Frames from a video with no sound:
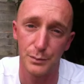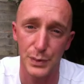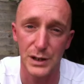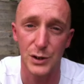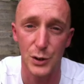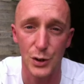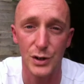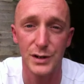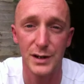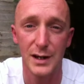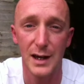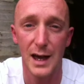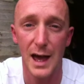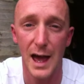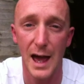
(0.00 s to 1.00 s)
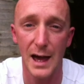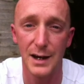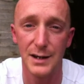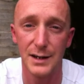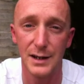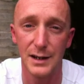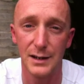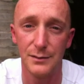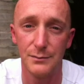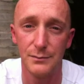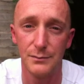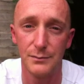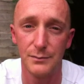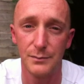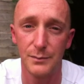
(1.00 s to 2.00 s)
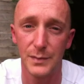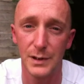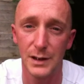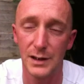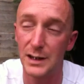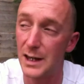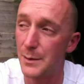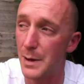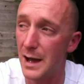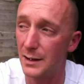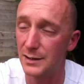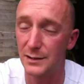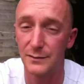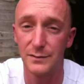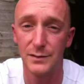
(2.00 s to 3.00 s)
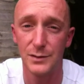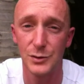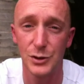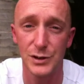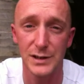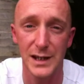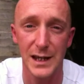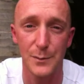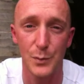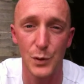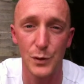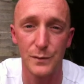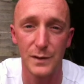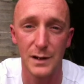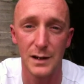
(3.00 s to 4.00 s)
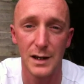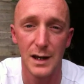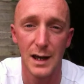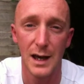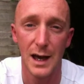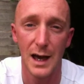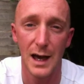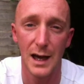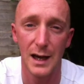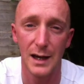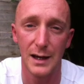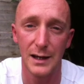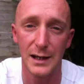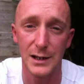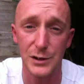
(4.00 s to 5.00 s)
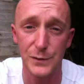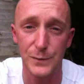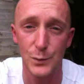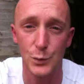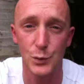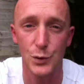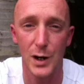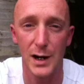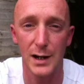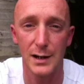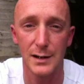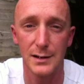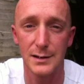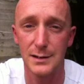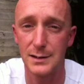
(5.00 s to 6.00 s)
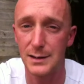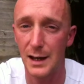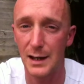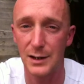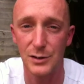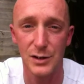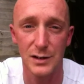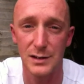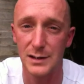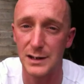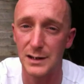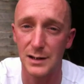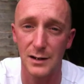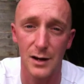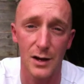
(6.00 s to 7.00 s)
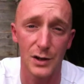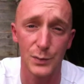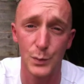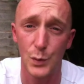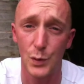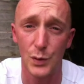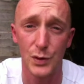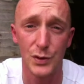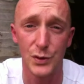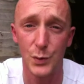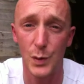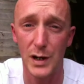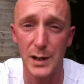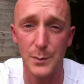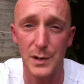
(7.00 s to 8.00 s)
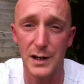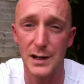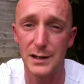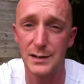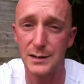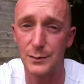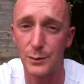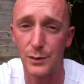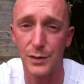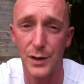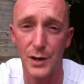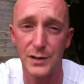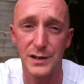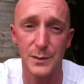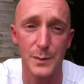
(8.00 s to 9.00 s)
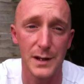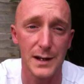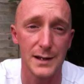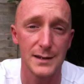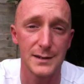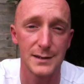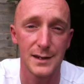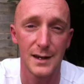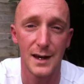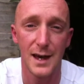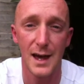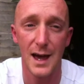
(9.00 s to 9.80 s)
be good, and keep active, just keep moving. Interval training, as I say, doesn't need to last more than 20 minutes or 30 minutes,